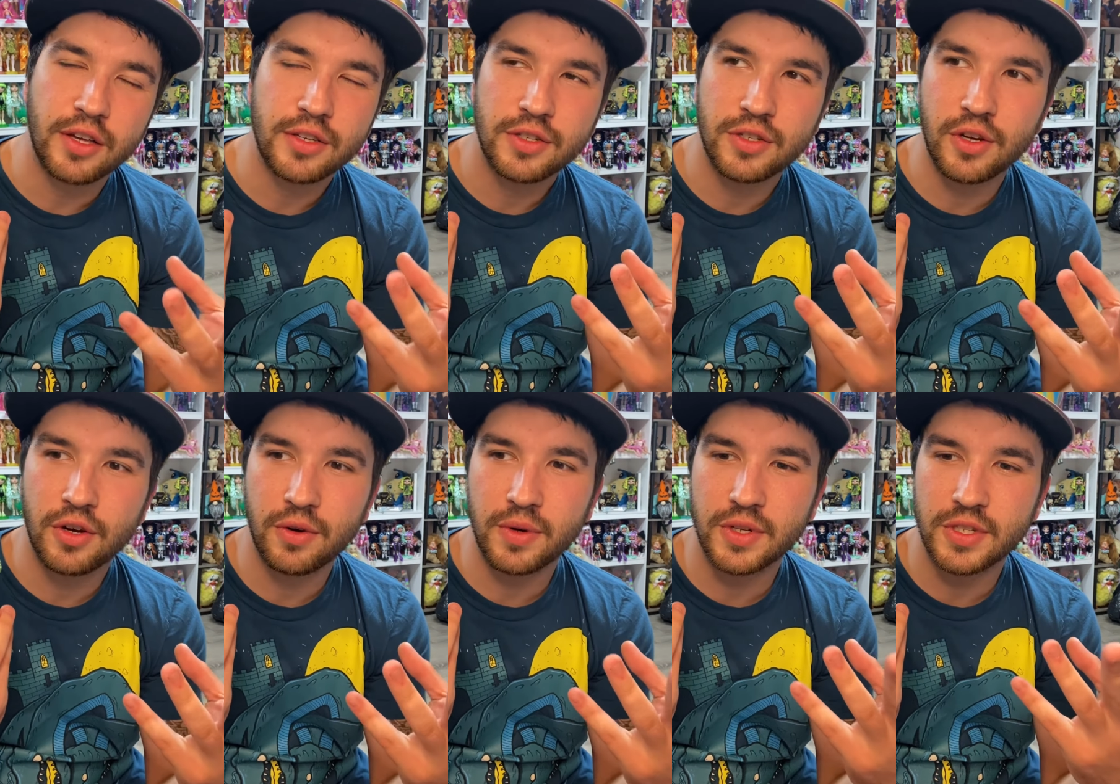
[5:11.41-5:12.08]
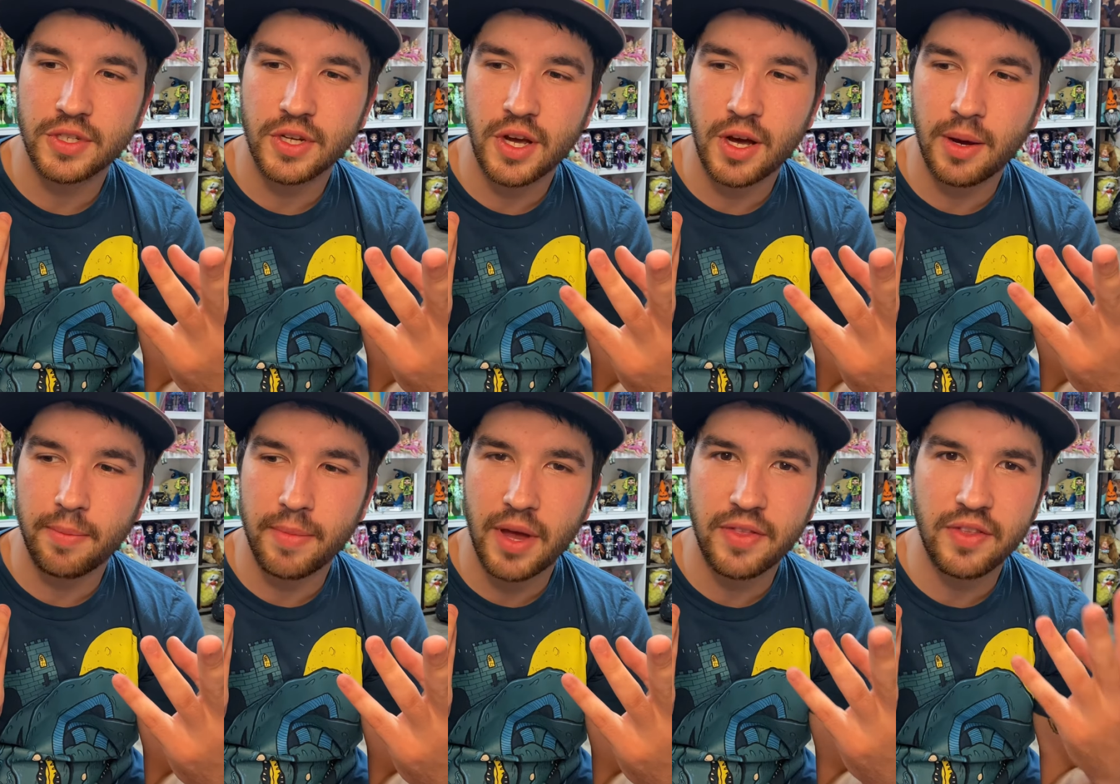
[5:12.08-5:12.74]
So it's,
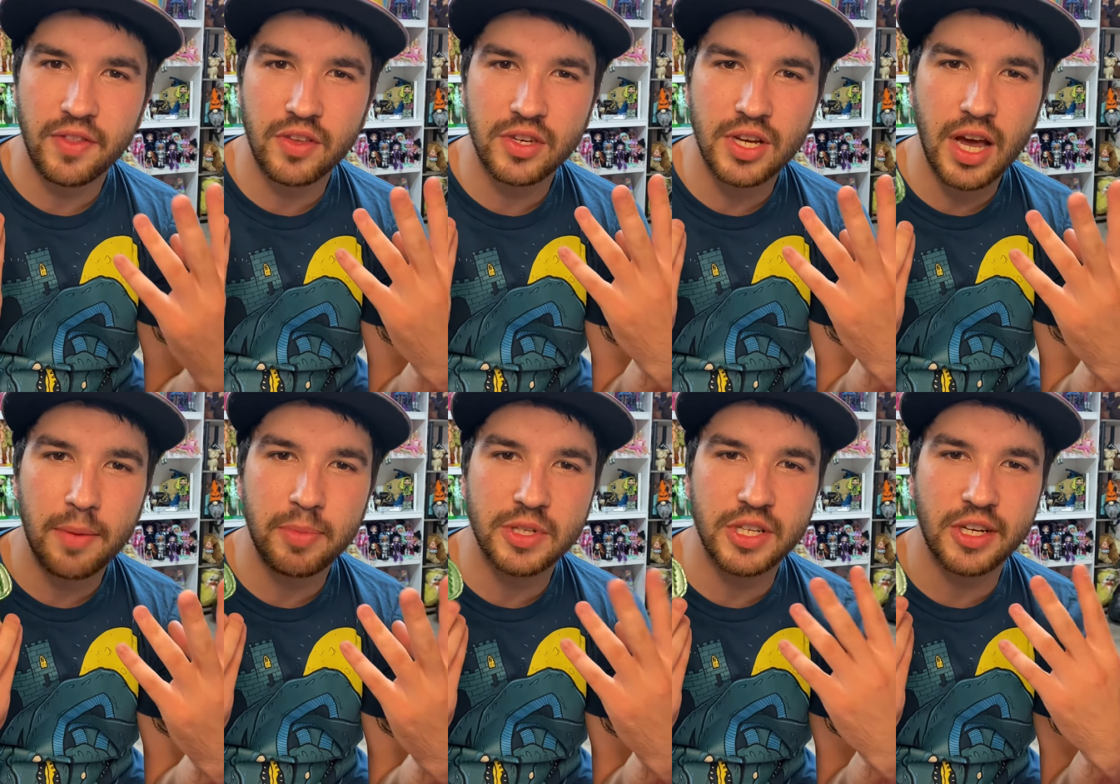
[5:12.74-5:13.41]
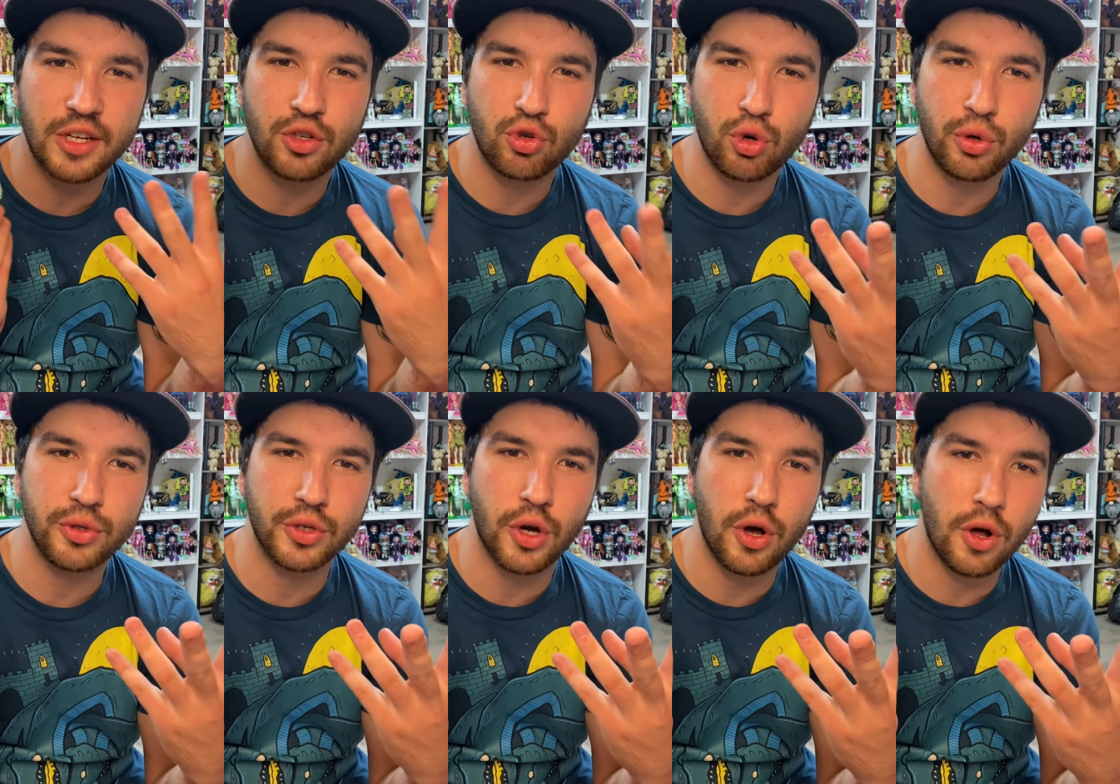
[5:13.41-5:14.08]
um, and then the top is like a troll
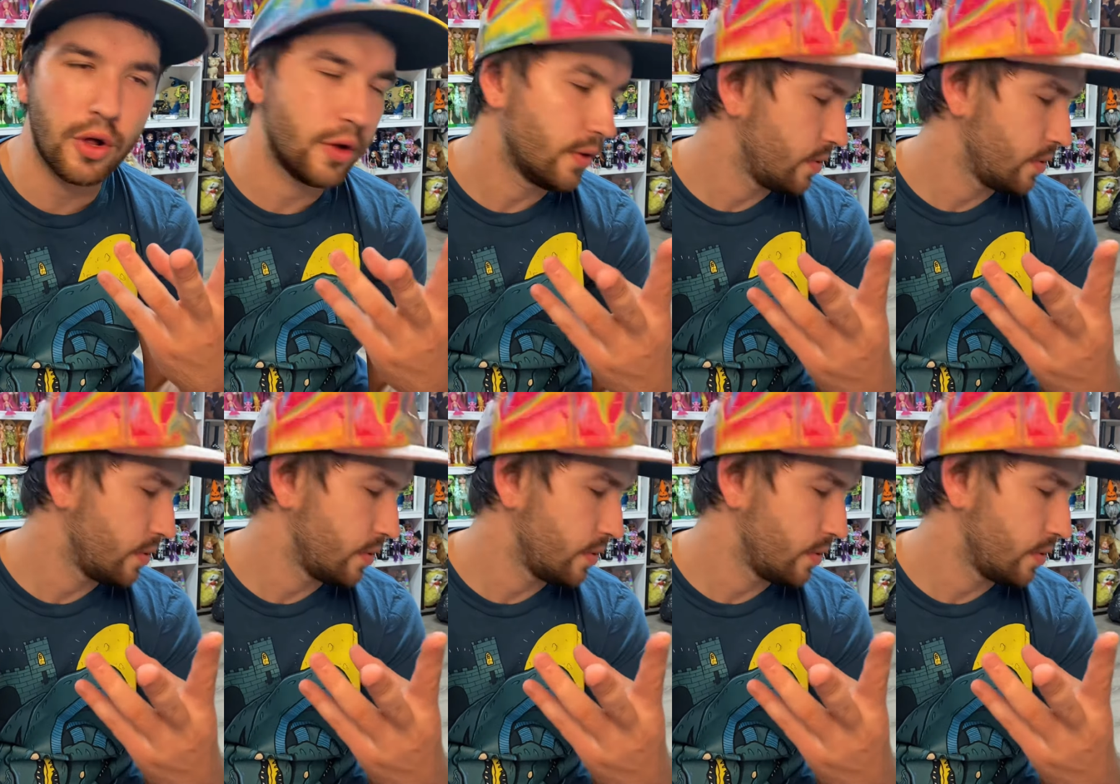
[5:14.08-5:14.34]
doll.